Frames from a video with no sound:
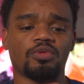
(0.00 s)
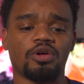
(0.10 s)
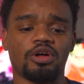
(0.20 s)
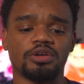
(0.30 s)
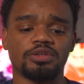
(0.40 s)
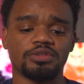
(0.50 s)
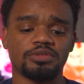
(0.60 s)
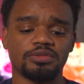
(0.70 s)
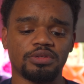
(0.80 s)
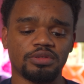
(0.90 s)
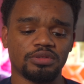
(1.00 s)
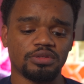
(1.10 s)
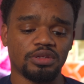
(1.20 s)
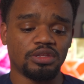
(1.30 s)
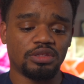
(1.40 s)
wrong,
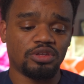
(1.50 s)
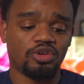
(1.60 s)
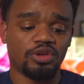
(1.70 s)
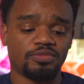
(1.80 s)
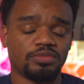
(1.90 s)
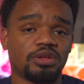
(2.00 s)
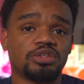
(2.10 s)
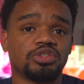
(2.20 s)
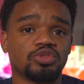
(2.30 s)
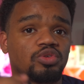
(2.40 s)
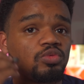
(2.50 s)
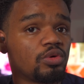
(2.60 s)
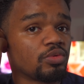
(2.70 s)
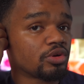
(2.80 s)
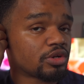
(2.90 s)
your touch control
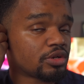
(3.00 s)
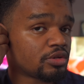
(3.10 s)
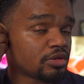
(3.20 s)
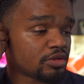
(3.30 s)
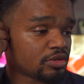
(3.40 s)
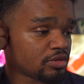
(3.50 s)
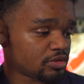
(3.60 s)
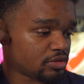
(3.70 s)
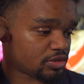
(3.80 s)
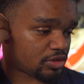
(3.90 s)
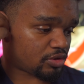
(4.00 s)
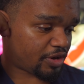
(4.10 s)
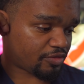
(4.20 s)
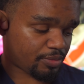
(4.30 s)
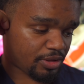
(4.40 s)
won't work. So
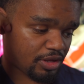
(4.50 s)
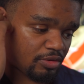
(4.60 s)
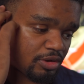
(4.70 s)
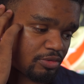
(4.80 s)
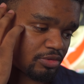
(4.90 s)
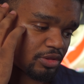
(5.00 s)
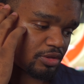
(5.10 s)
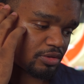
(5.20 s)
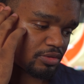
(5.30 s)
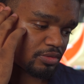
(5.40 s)
after playing around with it,